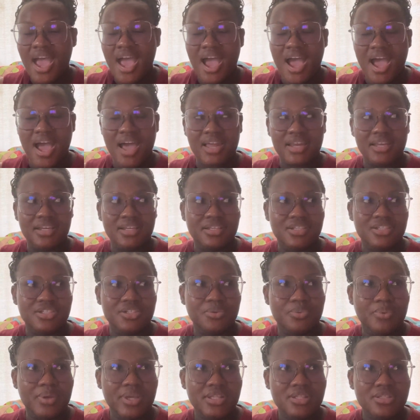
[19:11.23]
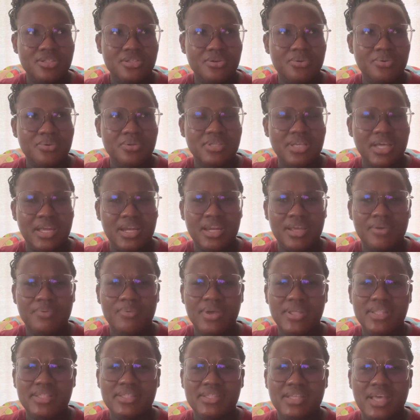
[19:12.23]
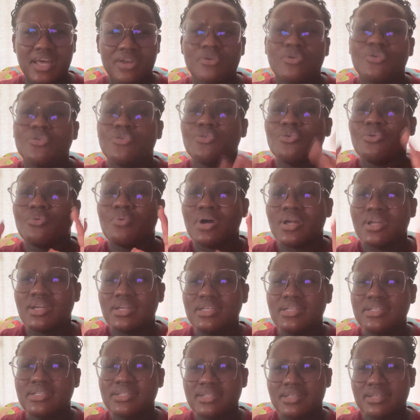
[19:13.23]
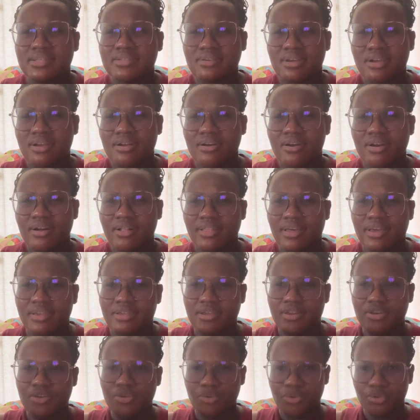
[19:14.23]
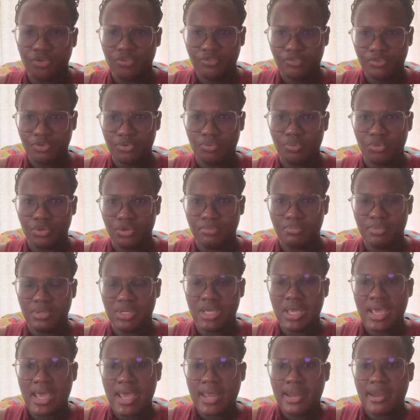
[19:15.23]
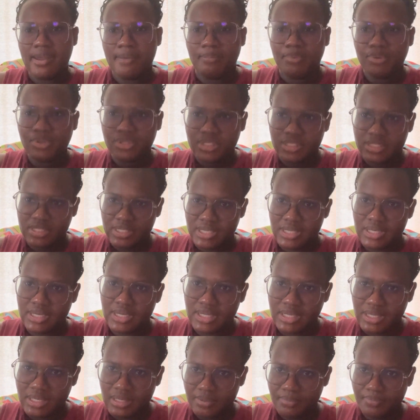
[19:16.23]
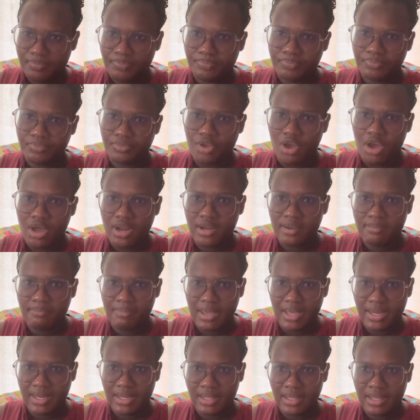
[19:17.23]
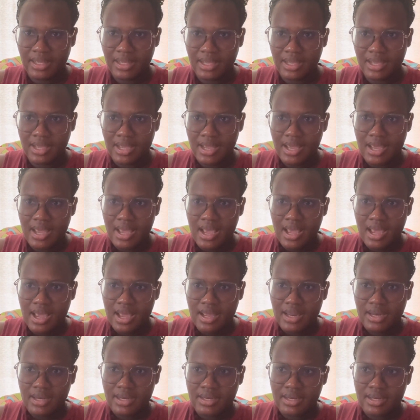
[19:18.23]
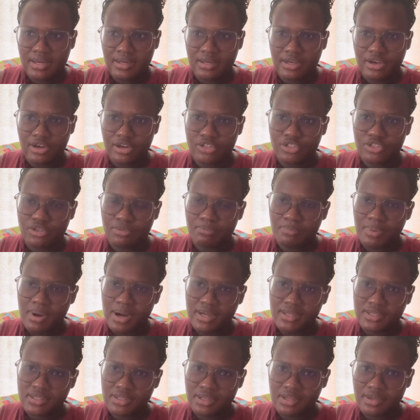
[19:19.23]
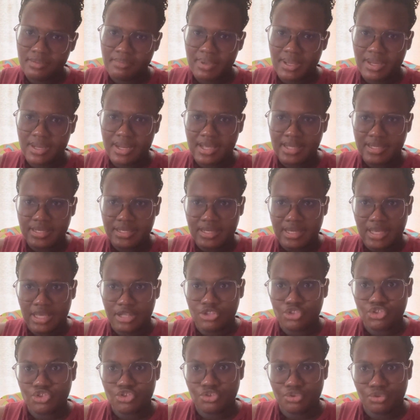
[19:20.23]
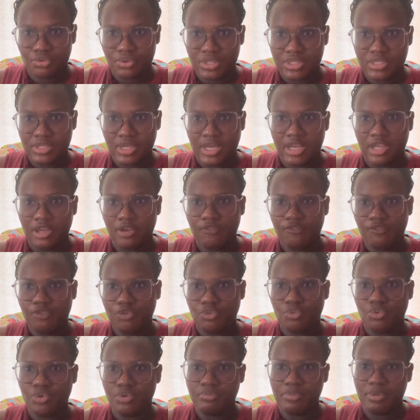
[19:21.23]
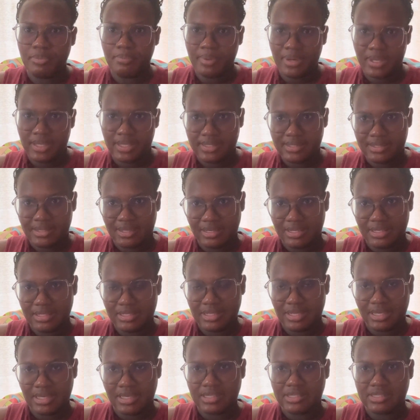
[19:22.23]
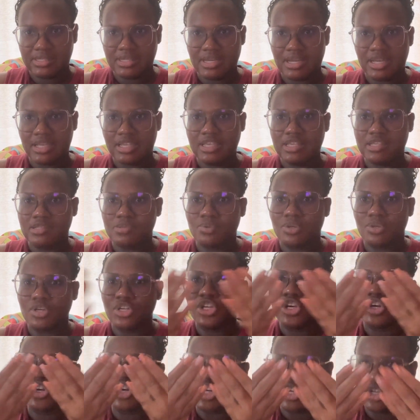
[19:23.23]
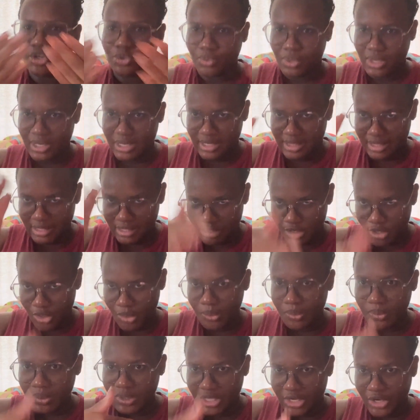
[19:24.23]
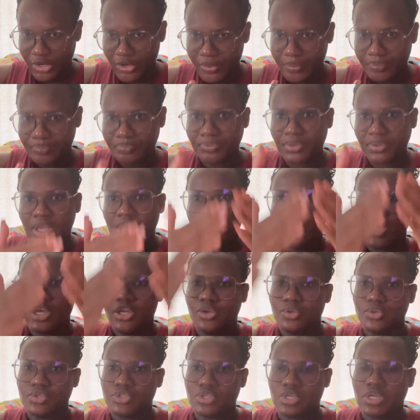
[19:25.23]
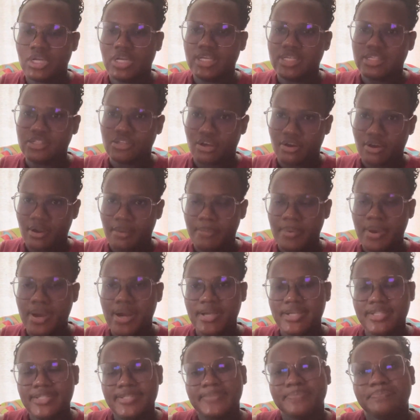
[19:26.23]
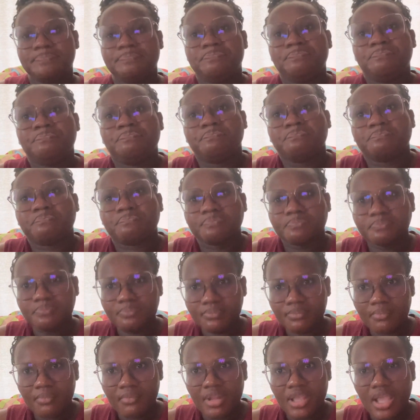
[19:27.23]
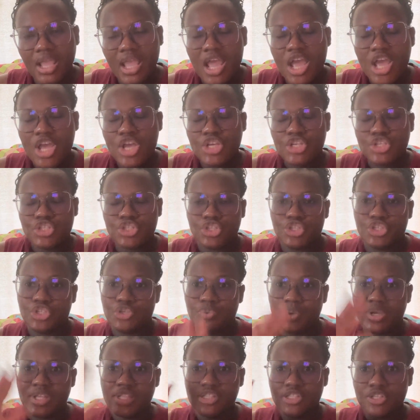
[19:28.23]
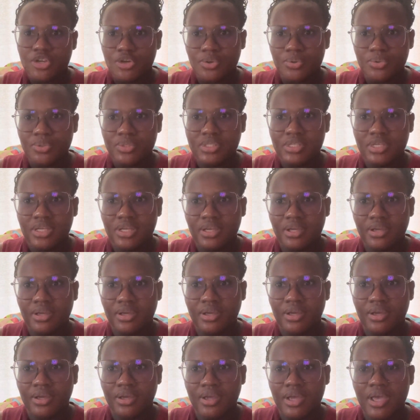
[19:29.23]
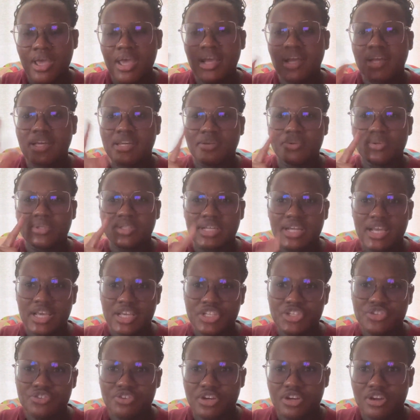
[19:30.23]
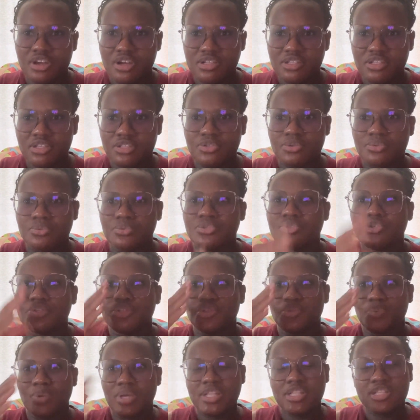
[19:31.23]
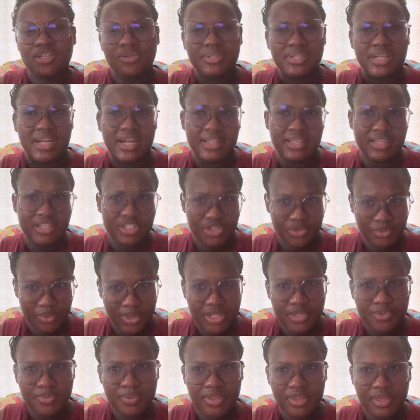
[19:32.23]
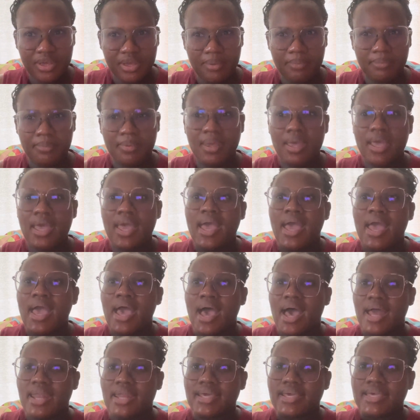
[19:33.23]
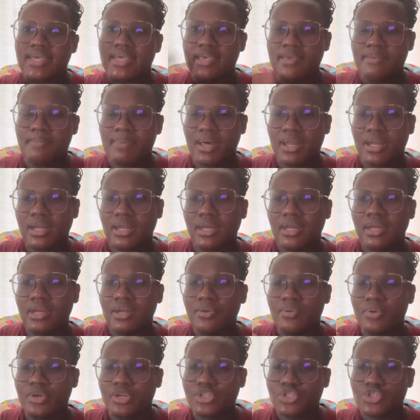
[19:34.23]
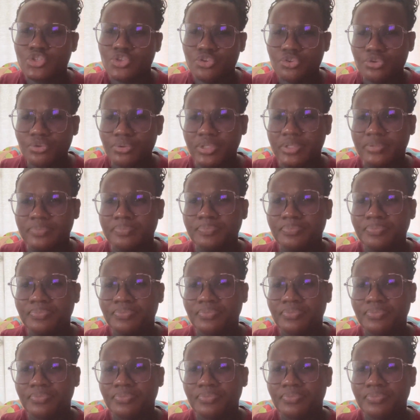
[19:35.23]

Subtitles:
And she went out, and they went, I don't know what these things are called, that the foot would be, they put it on the bed. There are some parts on the bed that they can screw it, and your foot would be placed on it, I guess, in a case where they're going to do anything down there, so your legs are apart. So she went out, because there was a Nigerian doctor too. So she went out, and I think she went with him, and they came and they were screwing.